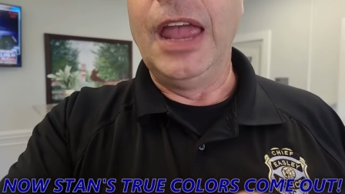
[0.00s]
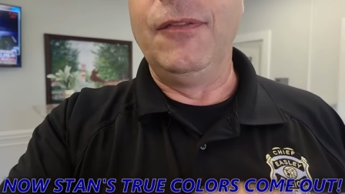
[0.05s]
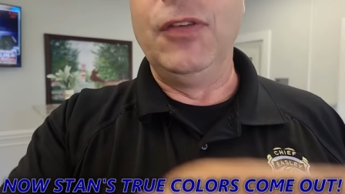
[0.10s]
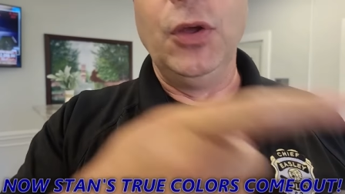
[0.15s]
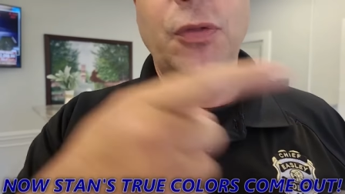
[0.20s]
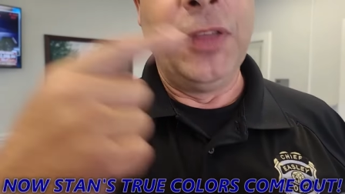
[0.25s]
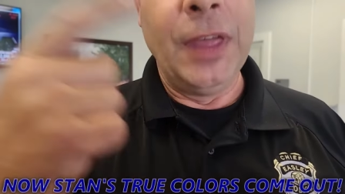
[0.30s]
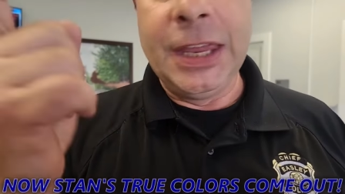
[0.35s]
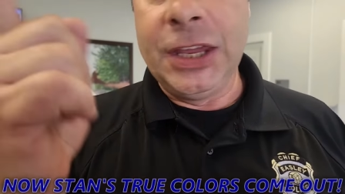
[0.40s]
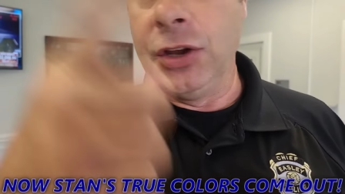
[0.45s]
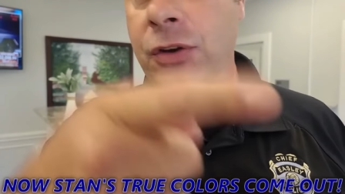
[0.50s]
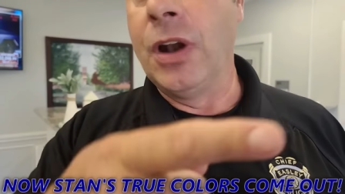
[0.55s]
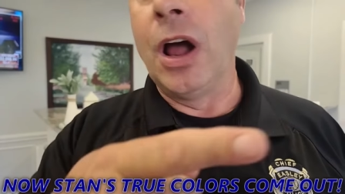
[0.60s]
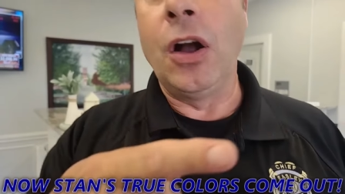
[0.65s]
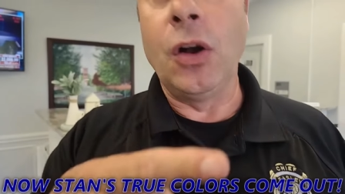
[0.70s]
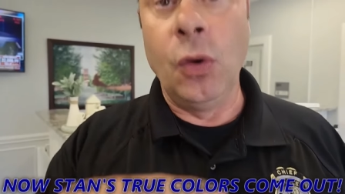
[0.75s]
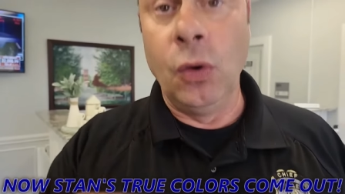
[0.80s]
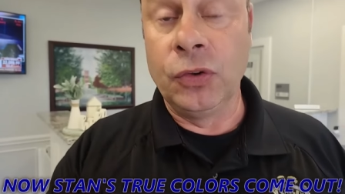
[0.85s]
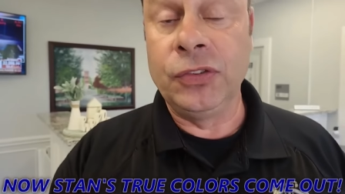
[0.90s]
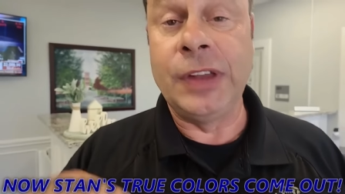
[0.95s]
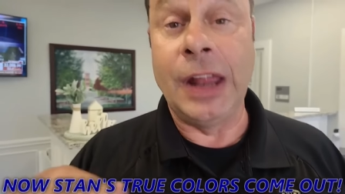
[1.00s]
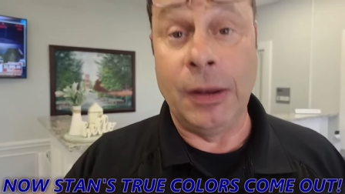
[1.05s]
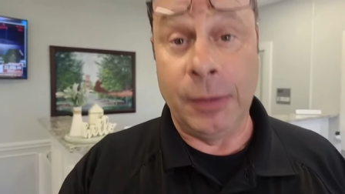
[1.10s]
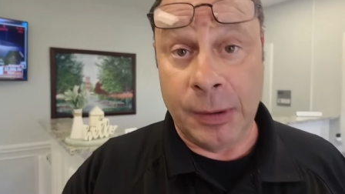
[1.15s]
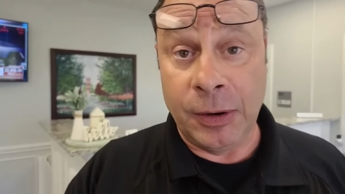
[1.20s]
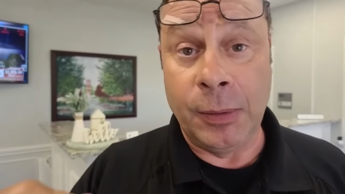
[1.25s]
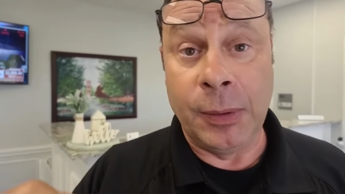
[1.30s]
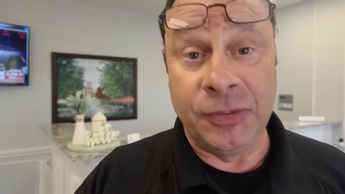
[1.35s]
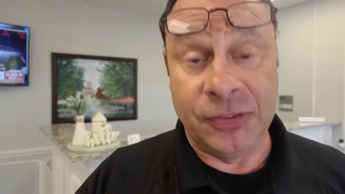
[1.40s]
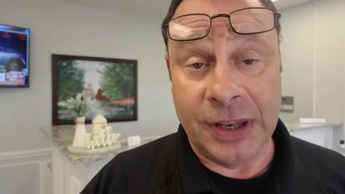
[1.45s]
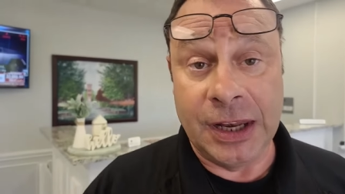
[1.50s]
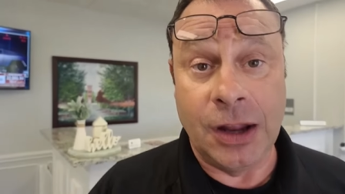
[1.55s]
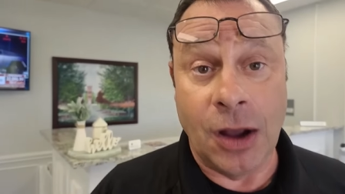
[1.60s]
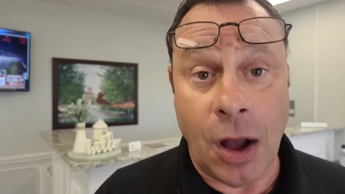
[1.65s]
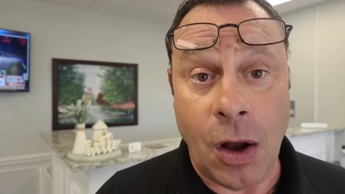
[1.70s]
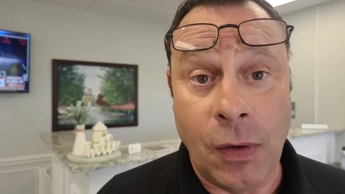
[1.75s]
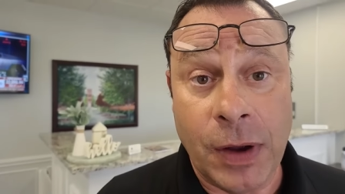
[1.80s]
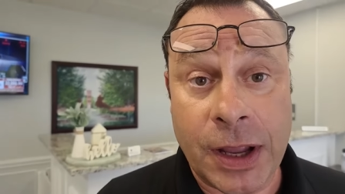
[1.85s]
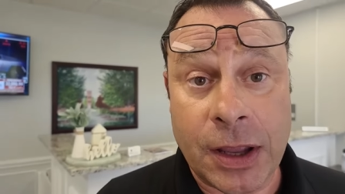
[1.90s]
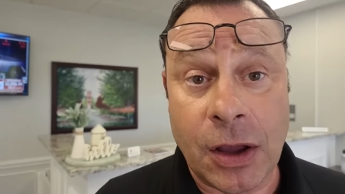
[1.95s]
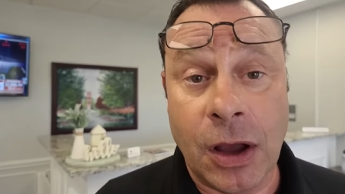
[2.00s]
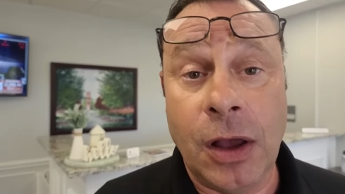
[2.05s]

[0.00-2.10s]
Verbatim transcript: If you think you're not going to stand in City Hall and